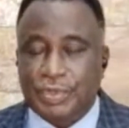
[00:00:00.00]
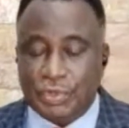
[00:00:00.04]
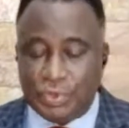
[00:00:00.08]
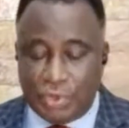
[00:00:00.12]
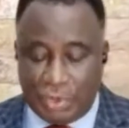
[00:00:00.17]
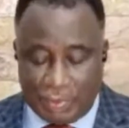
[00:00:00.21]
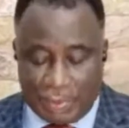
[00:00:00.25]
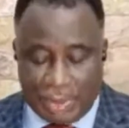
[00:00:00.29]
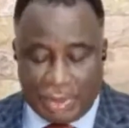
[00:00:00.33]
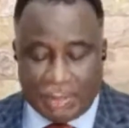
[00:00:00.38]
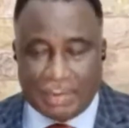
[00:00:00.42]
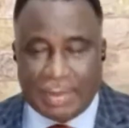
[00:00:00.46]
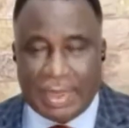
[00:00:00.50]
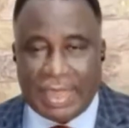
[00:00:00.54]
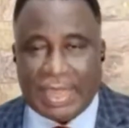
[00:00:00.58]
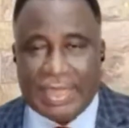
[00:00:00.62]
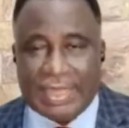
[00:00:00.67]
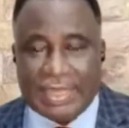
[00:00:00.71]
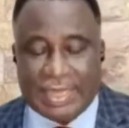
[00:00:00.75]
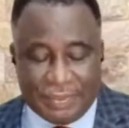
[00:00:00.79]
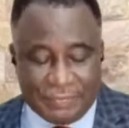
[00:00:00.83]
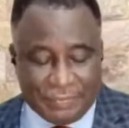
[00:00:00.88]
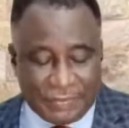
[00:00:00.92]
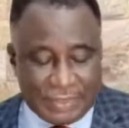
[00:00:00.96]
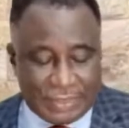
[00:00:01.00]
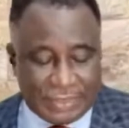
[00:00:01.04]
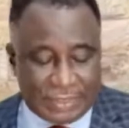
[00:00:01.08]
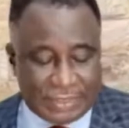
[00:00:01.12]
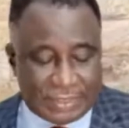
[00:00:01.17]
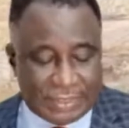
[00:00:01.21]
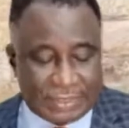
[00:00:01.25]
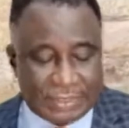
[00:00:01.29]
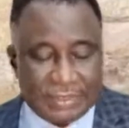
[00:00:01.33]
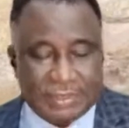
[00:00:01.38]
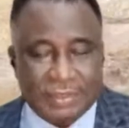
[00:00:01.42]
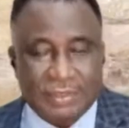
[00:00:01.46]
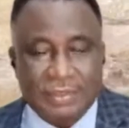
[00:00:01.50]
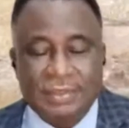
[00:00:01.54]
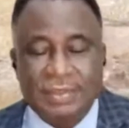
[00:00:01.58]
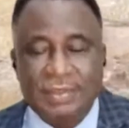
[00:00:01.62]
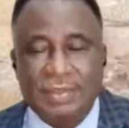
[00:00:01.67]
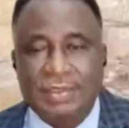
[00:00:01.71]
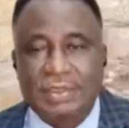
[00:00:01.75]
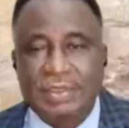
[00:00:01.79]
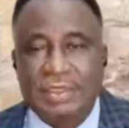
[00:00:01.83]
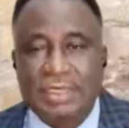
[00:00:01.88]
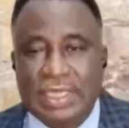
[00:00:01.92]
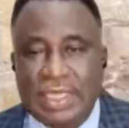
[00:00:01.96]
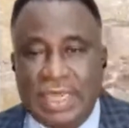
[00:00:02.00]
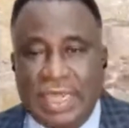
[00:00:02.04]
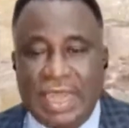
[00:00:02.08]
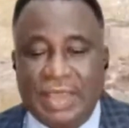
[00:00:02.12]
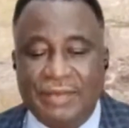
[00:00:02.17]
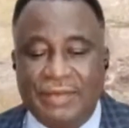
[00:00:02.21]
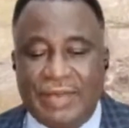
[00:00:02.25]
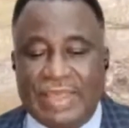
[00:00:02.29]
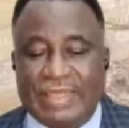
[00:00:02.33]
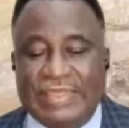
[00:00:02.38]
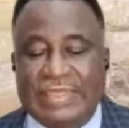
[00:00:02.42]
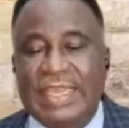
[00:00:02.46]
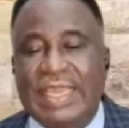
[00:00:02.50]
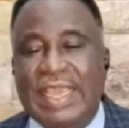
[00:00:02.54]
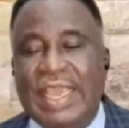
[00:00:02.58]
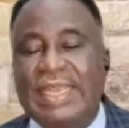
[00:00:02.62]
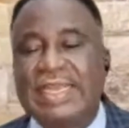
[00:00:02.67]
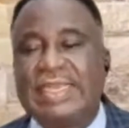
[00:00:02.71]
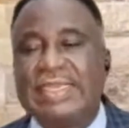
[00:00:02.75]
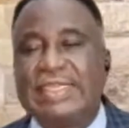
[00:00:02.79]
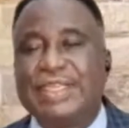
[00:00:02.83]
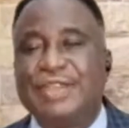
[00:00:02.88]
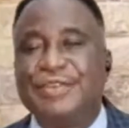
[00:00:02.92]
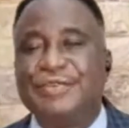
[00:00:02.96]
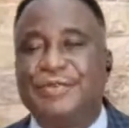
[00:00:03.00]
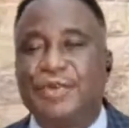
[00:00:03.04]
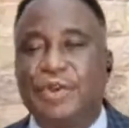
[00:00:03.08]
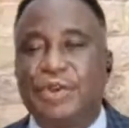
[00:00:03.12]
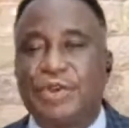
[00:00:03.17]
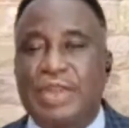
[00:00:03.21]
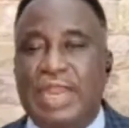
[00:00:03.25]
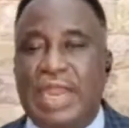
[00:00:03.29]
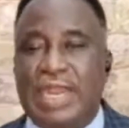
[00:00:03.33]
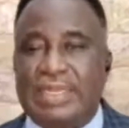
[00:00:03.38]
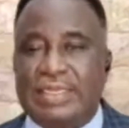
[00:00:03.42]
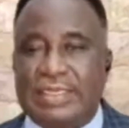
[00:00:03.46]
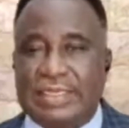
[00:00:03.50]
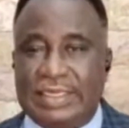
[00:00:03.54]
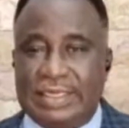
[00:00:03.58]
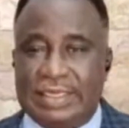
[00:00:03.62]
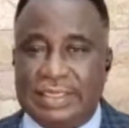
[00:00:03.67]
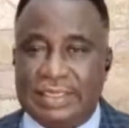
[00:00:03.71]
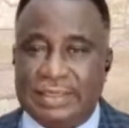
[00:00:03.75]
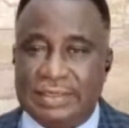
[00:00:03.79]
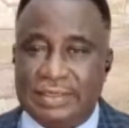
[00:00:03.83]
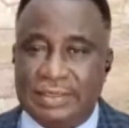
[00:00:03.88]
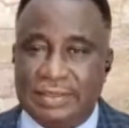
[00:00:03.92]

You remember David, he never take anything for granted.